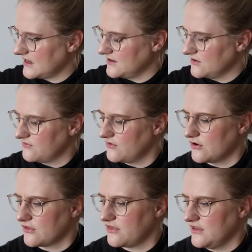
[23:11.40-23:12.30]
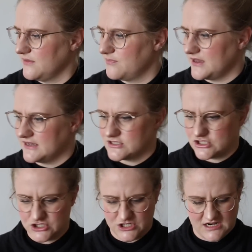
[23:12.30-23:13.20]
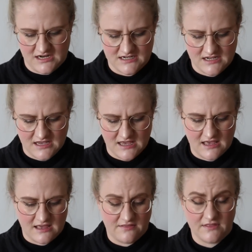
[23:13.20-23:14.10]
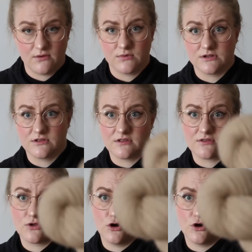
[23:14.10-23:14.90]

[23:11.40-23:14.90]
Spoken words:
kind of earthy beigey shade, and that one is